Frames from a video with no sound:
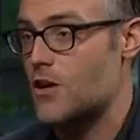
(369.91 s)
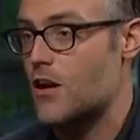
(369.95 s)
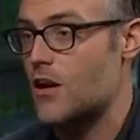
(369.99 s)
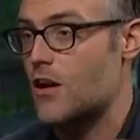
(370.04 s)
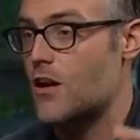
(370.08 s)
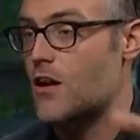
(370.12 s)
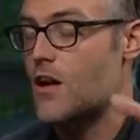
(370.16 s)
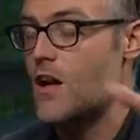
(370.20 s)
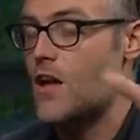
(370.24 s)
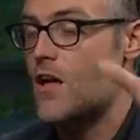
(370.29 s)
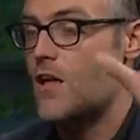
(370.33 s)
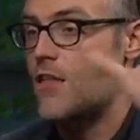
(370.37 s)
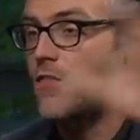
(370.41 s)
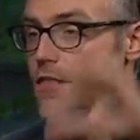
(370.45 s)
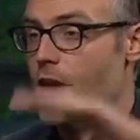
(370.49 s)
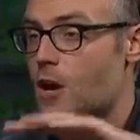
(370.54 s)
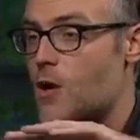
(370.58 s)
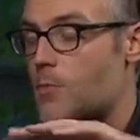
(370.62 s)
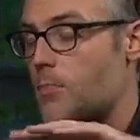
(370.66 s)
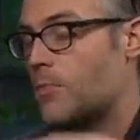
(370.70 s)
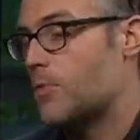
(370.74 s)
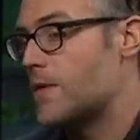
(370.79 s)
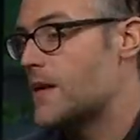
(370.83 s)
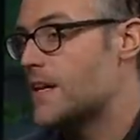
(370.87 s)
are,
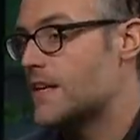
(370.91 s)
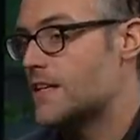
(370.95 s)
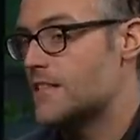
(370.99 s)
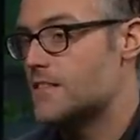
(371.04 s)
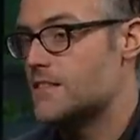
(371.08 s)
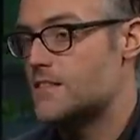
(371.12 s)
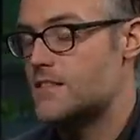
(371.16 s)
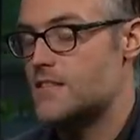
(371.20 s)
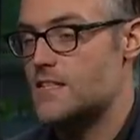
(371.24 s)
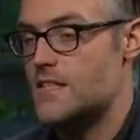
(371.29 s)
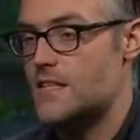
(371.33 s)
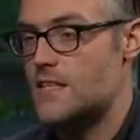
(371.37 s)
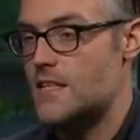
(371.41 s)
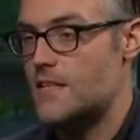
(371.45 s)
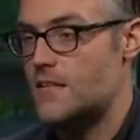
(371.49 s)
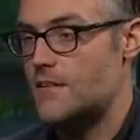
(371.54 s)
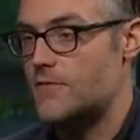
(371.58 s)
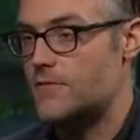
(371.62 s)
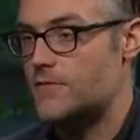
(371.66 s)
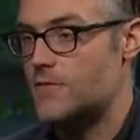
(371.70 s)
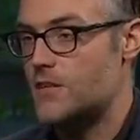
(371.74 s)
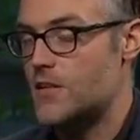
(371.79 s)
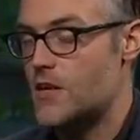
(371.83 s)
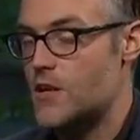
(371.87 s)
their
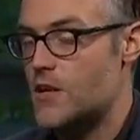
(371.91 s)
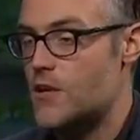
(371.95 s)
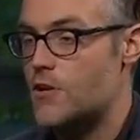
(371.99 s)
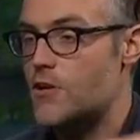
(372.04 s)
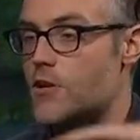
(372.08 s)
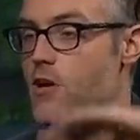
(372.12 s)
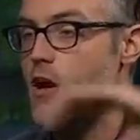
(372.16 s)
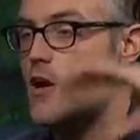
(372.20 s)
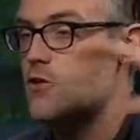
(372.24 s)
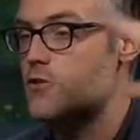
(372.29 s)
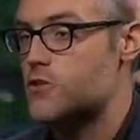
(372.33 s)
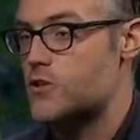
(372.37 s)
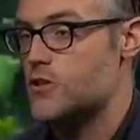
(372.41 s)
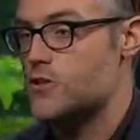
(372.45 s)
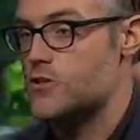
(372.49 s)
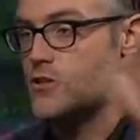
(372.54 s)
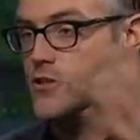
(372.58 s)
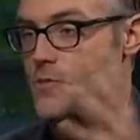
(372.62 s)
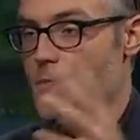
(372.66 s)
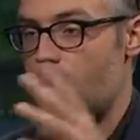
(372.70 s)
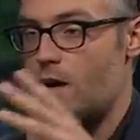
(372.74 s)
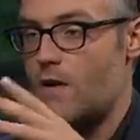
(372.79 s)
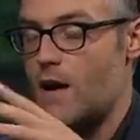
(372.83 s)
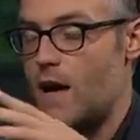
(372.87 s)
preconceived
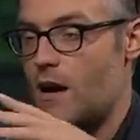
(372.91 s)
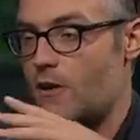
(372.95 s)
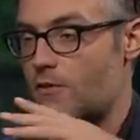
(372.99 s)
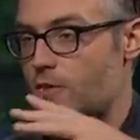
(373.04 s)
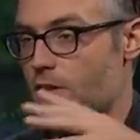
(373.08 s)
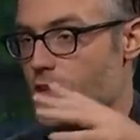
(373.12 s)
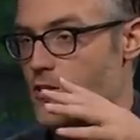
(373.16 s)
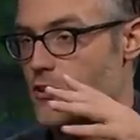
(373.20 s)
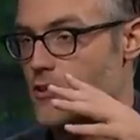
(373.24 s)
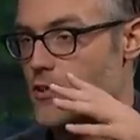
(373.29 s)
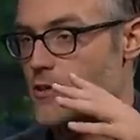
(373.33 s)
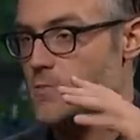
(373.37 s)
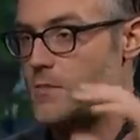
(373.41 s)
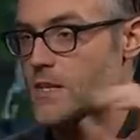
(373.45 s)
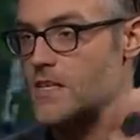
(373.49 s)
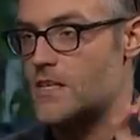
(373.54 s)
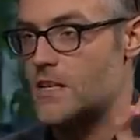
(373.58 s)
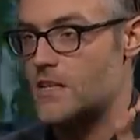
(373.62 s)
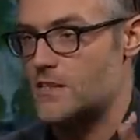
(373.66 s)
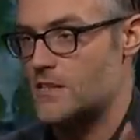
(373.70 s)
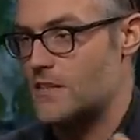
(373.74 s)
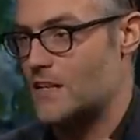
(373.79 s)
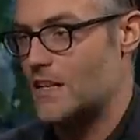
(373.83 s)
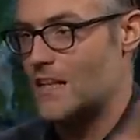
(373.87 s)
notions about how things should be
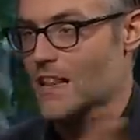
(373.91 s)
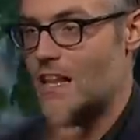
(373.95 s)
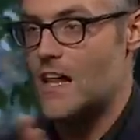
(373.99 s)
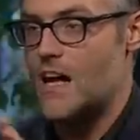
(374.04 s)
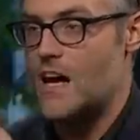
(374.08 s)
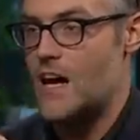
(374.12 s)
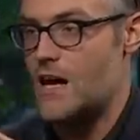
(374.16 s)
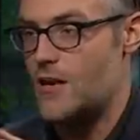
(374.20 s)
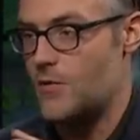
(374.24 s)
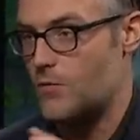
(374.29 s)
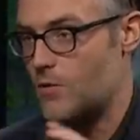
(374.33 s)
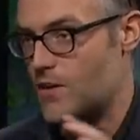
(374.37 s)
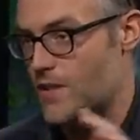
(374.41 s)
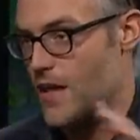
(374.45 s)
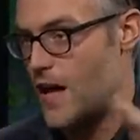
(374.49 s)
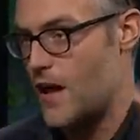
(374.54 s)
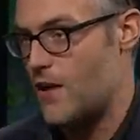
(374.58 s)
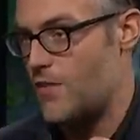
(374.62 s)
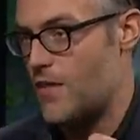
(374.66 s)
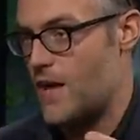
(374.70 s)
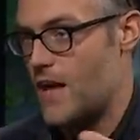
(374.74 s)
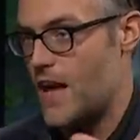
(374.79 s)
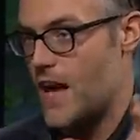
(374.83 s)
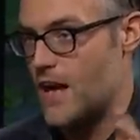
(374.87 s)
doesn't align with
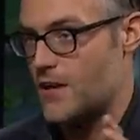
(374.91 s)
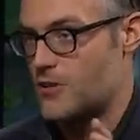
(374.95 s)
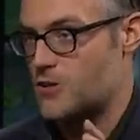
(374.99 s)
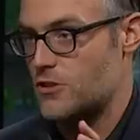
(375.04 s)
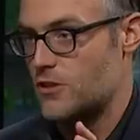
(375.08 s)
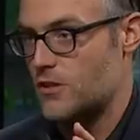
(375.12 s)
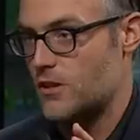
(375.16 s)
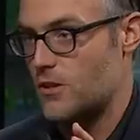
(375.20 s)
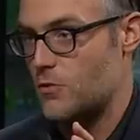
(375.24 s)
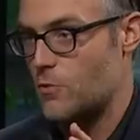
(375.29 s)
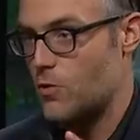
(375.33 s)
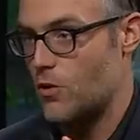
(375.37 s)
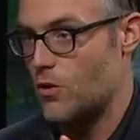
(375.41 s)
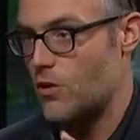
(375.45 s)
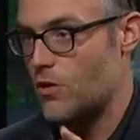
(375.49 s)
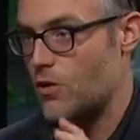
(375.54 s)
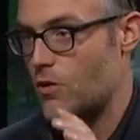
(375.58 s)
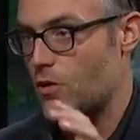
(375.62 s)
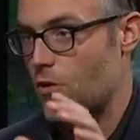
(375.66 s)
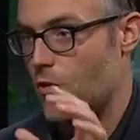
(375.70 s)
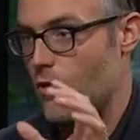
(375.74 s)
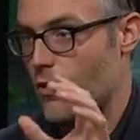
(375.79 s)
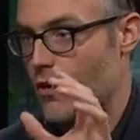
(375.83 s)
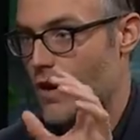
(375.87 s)
how they actually
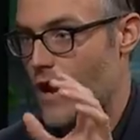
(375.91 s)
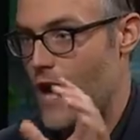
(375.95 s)
were or